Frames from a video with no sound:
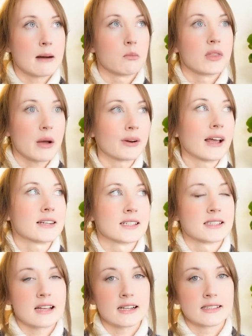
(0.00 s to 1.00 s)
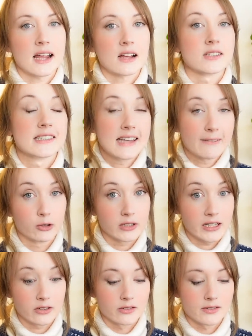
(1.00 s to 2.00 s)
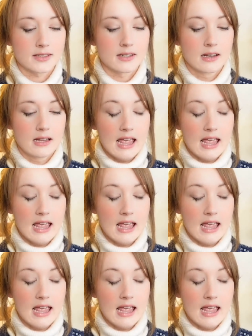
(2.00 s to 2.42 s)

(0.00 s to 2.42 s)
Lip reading: With that one, I had to size down several needles.